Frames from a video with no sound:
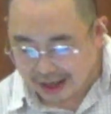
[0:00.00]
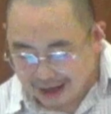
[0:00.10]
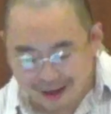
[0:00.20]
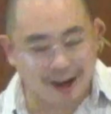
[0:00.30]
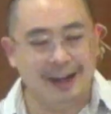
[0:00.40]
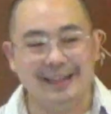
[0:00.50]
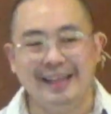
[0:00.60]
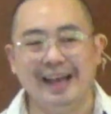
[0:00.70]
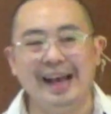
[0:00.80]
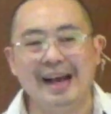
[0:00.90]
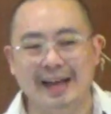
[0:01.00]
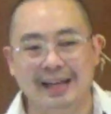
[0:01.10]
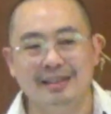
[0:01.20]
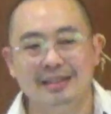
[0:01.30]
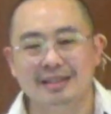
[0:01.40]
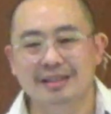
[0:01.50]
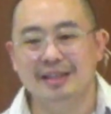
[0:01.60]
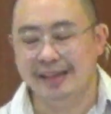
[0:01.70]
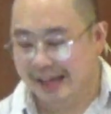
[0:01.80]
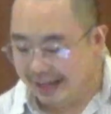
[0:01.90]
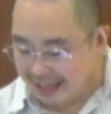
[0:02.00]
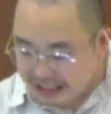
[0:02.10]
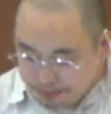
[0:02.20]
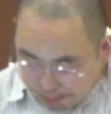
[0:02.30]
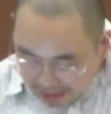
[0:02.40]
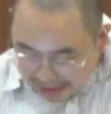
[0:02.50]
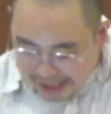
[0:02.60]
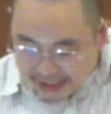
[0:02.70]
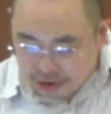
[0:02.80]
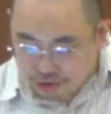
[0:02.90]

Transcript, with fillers: God can and is pleased to